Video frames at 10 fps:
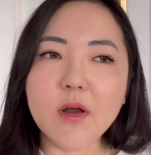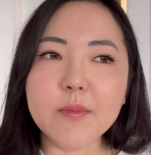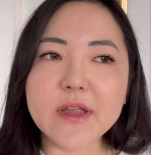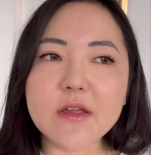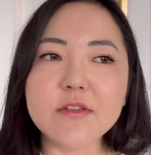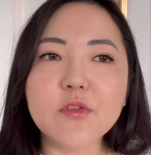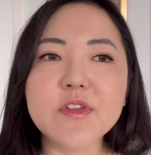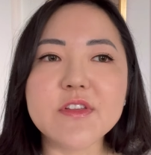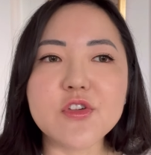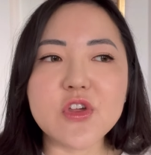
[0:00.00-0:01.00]
because
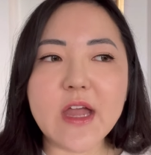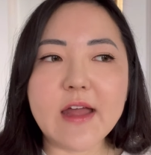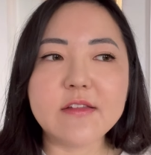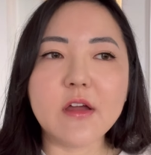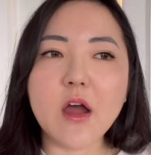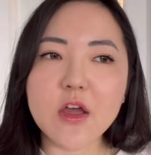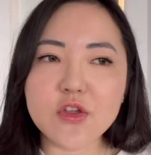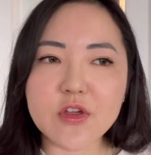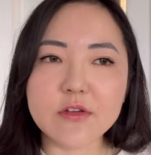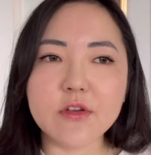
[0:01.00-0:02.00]
obviously she has her
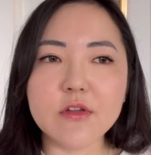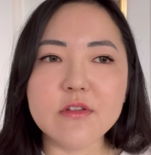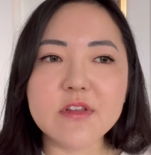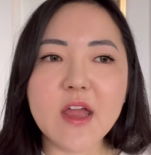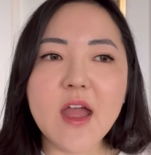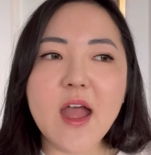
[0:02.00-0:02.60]
eyeshadows